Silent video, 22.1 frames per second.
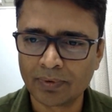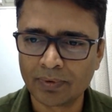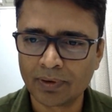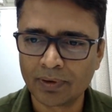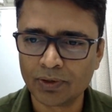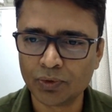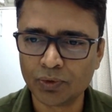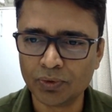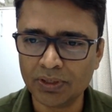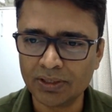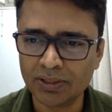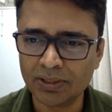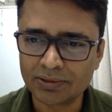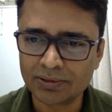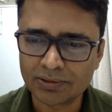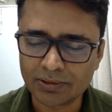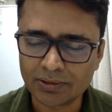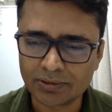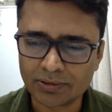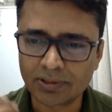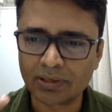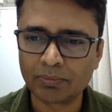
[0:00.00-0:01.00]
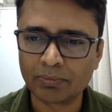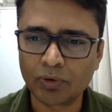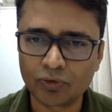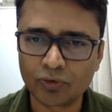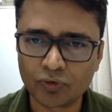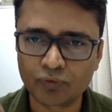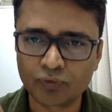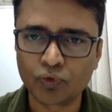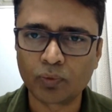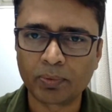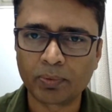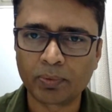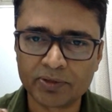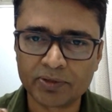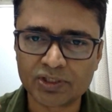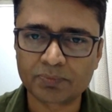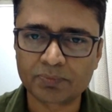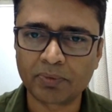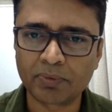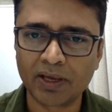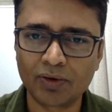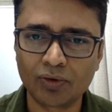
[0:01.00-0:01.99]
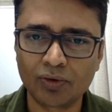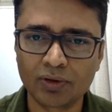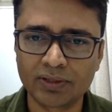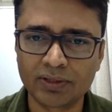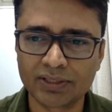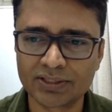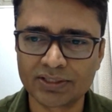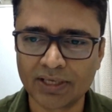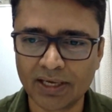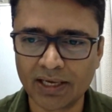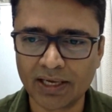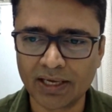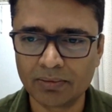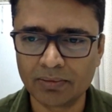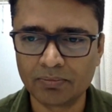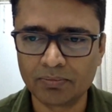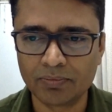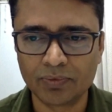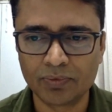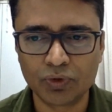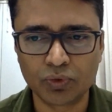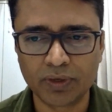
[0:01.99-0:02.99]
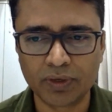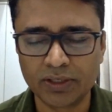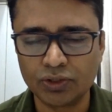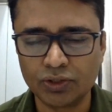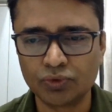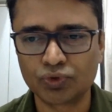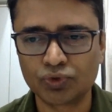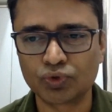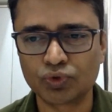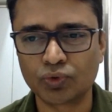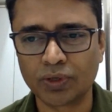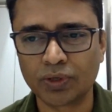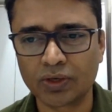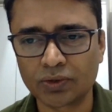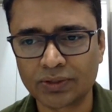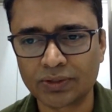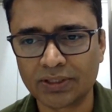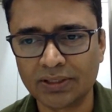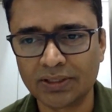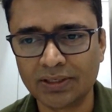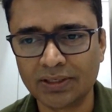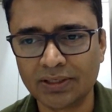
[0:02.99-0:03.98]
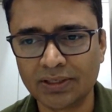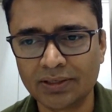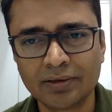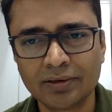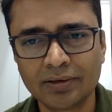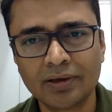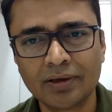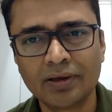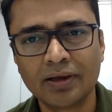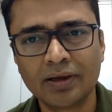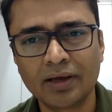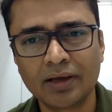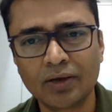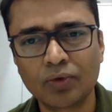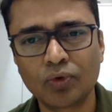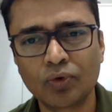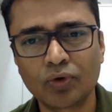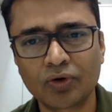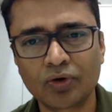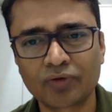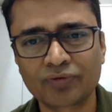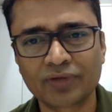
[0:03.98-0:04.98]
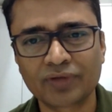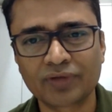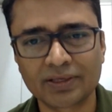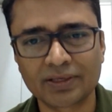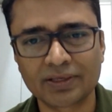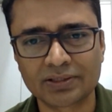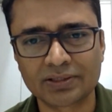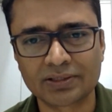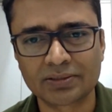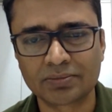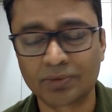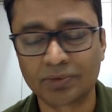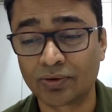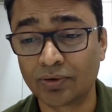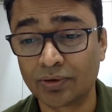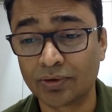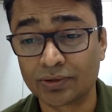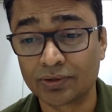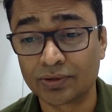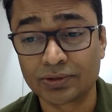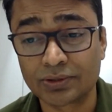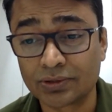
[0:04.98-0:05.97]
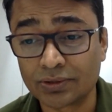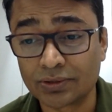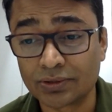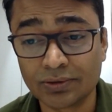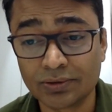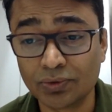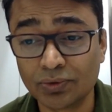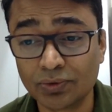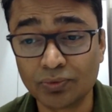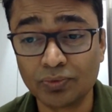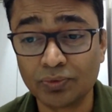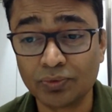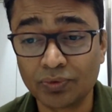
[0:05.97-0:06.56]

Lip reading: You need certain amount of dopamine spike all the time. You get used to nicotine and a whole lot of things because you